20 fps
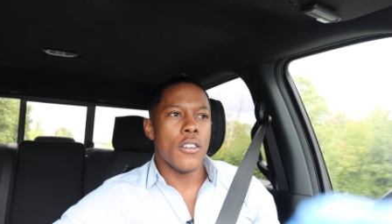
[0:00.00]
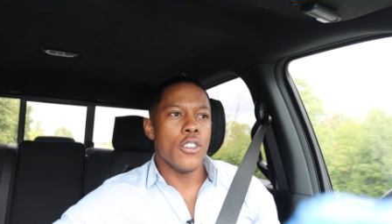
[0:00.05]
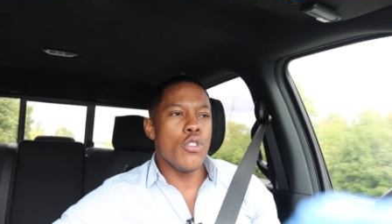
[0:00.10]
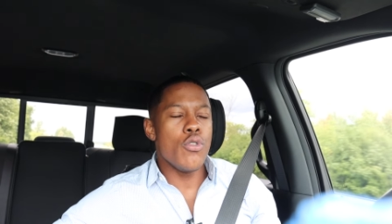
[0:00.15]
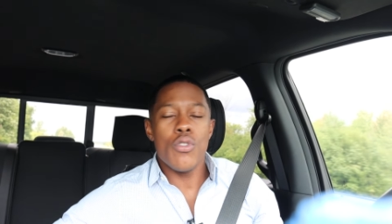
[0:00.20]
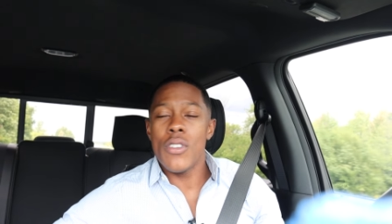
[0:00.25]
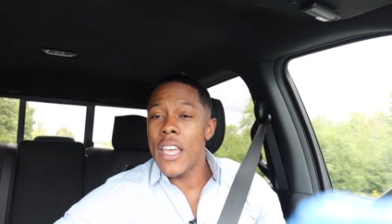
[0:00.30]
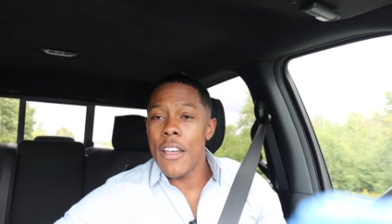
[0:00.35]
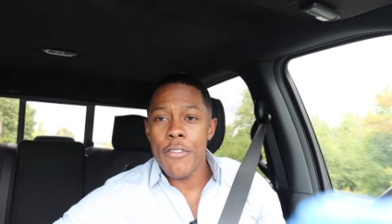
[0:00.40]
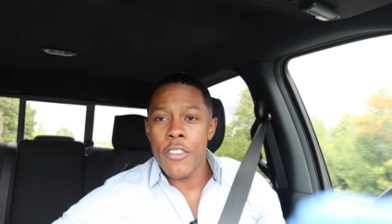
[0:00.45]

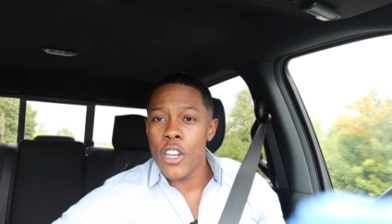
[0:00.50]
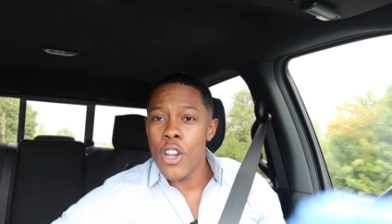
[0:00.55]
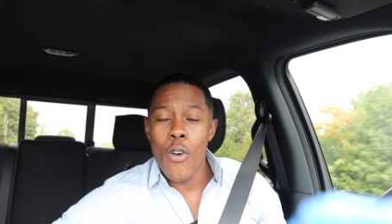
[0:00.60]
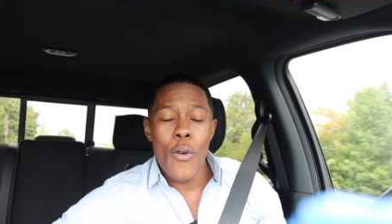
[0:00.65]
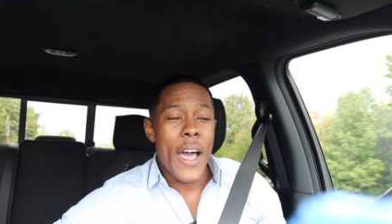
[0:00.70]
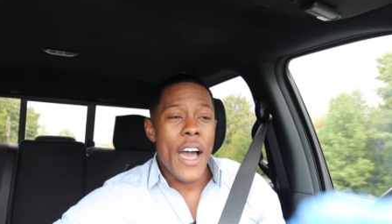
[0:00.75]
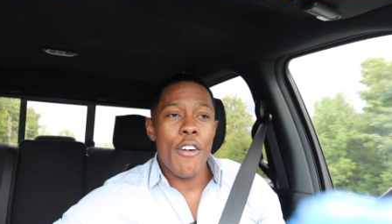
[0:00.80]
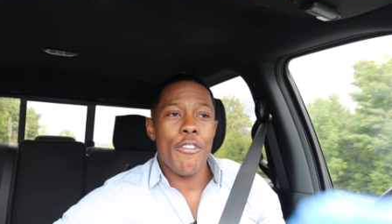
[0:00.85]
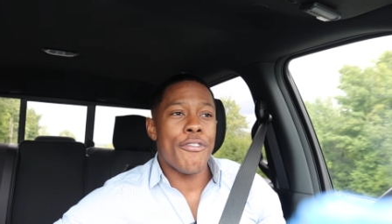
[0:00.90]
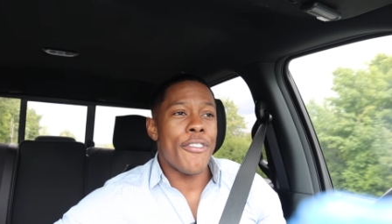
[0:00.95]
You'll never
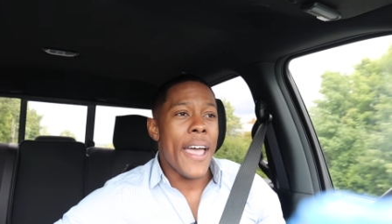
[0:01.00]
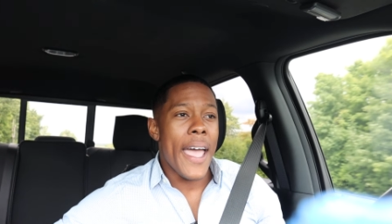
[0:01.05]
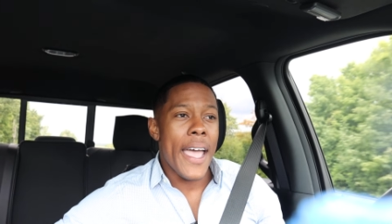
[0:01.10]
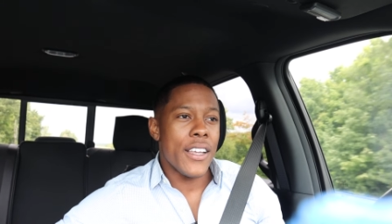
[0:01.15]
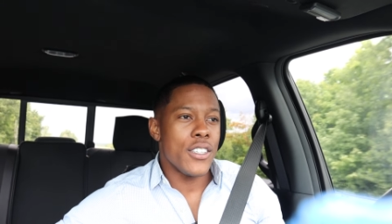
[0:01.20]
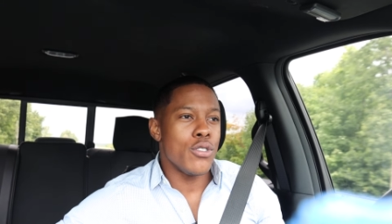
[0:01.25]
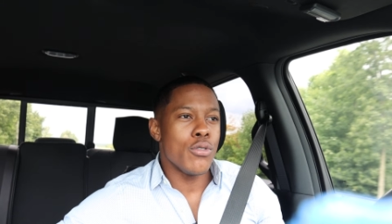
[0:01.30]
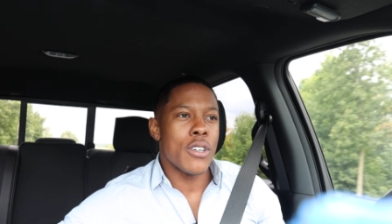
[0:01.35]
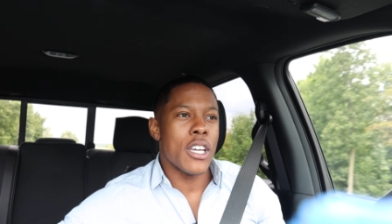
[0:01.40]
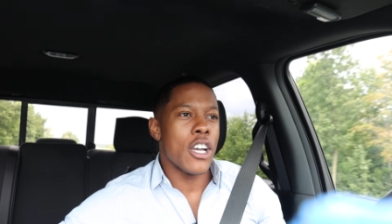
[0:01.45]
know how
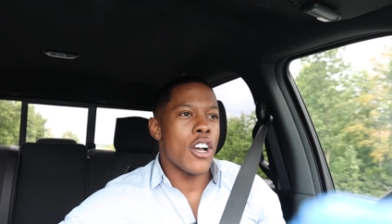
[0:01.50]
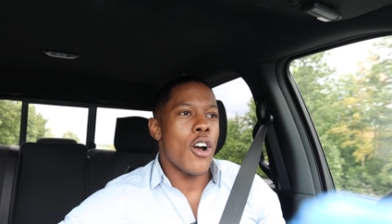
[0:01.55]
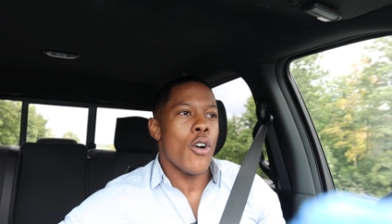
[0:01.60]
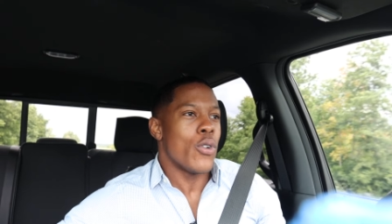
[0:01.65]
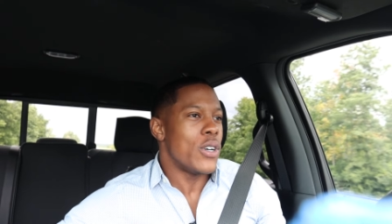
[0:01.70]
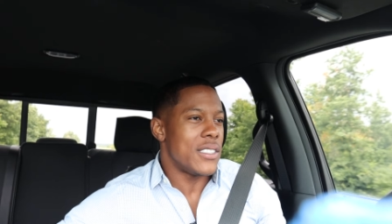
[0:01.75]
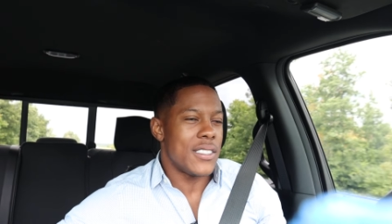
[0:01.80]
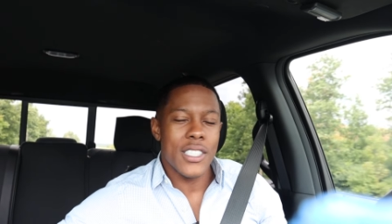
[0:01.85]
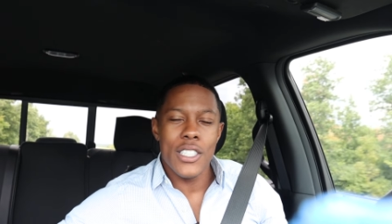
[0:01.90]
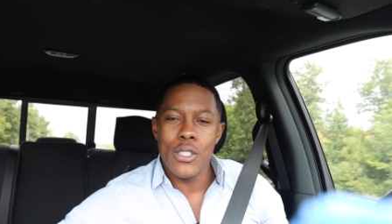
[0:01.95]
fast you can
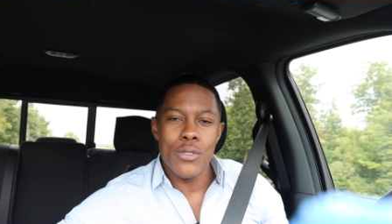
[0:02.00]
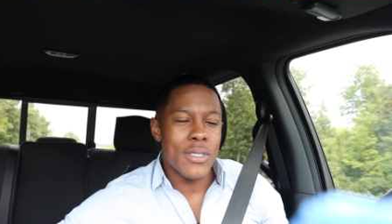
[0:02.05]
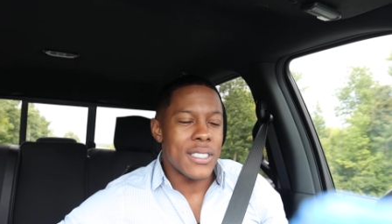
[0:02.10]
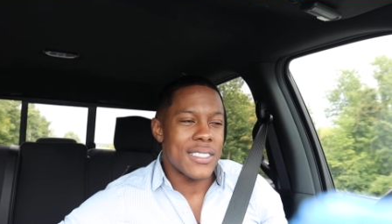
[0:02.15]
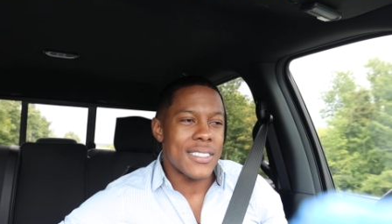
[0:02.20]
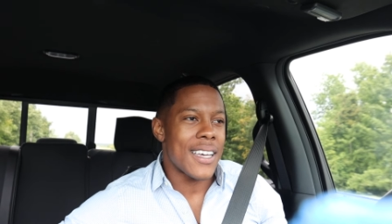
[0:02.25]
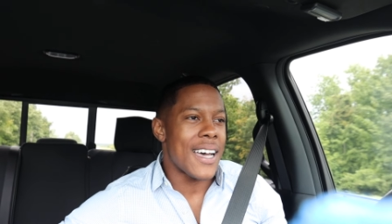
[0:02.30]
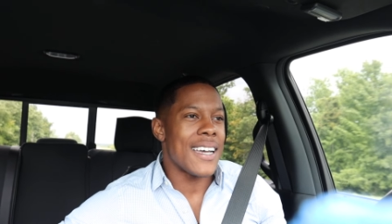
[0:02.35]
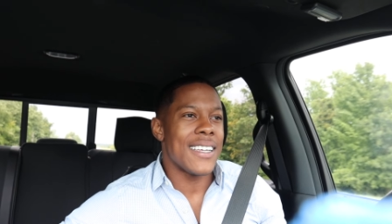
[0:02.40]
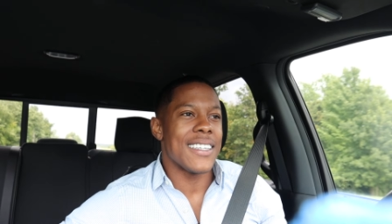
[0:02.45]
go until you
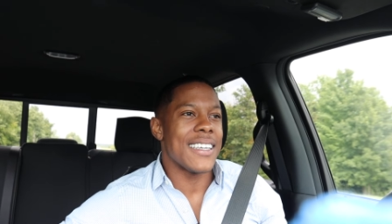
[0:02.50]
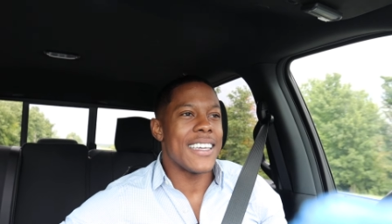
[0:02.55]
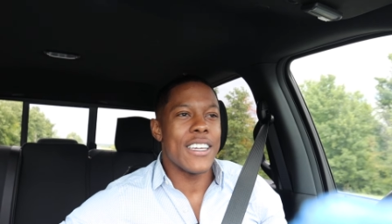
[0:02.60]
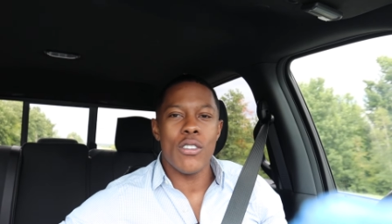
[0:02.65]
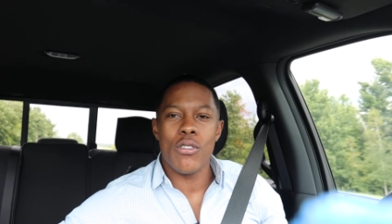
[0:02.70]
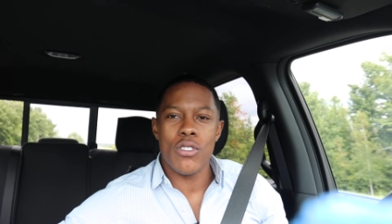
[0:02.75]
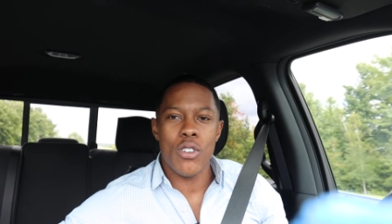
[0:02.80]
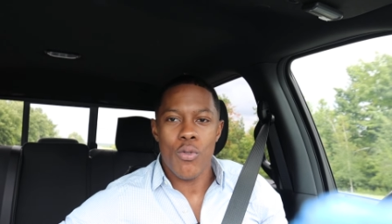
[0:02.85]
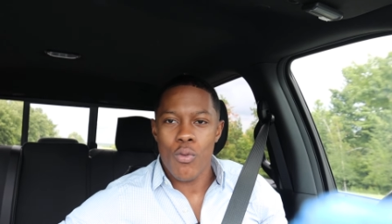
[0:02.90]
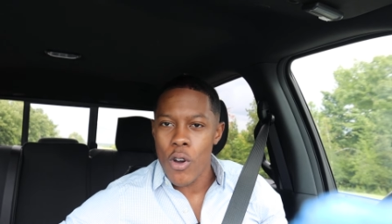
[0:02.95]
decide to
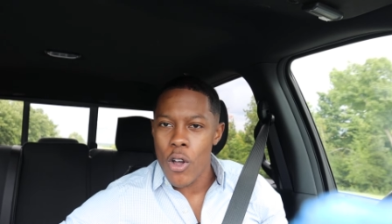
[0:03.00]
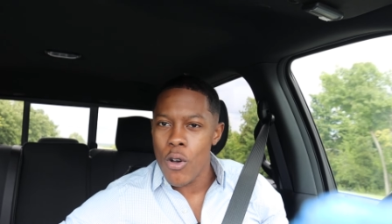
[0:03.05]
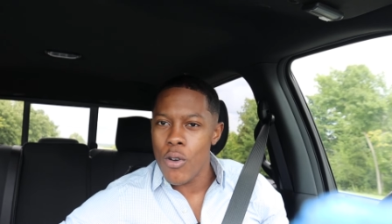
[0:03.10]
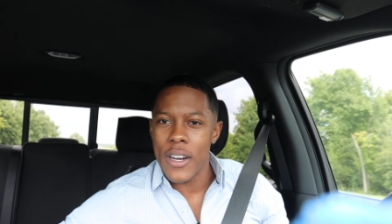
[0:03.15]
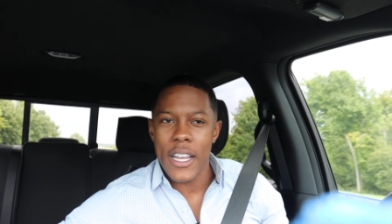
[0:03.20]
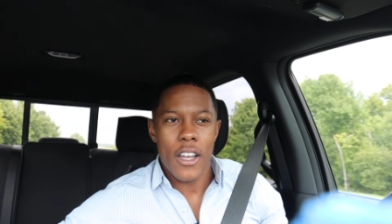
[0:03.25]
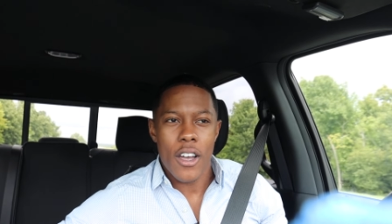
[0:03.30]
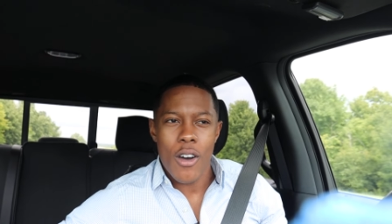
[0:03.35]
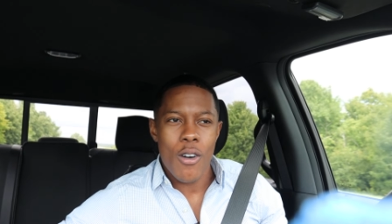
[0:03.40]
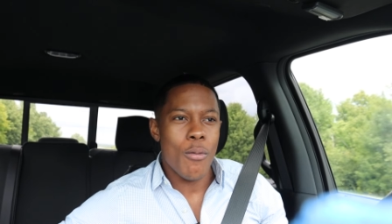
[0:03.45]
get on the road
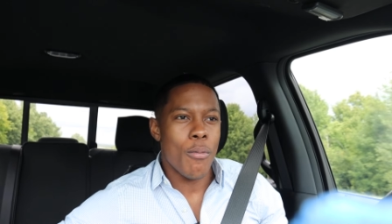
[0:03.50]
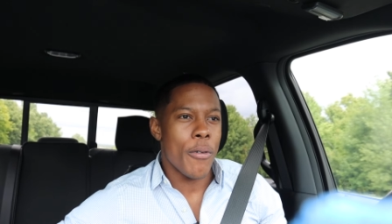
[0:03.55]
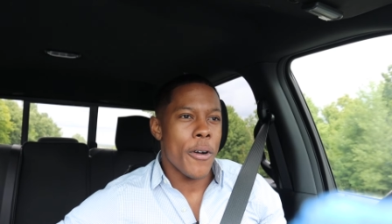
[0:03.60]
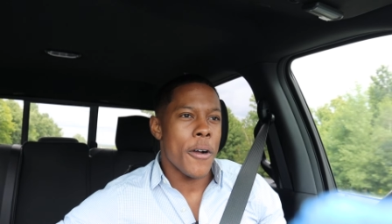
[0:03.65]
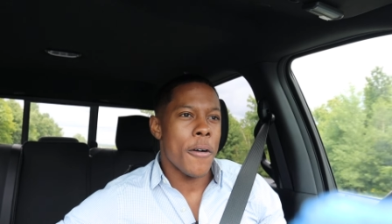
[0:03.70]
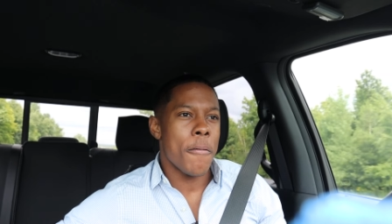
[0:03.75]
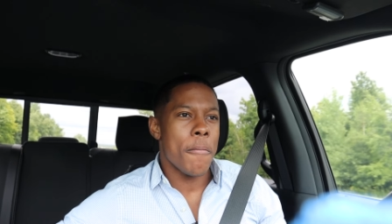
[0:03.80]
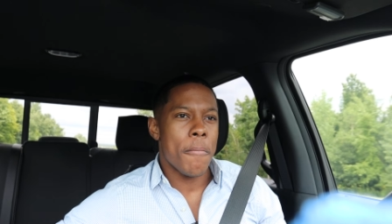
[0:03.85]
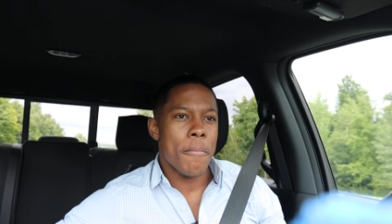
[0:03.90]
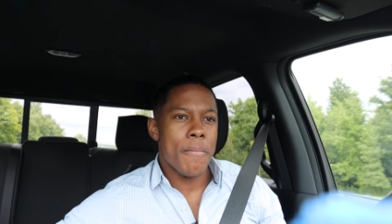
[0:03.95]
and go,
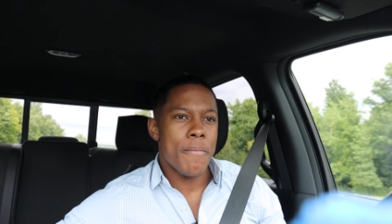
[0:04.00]
bro.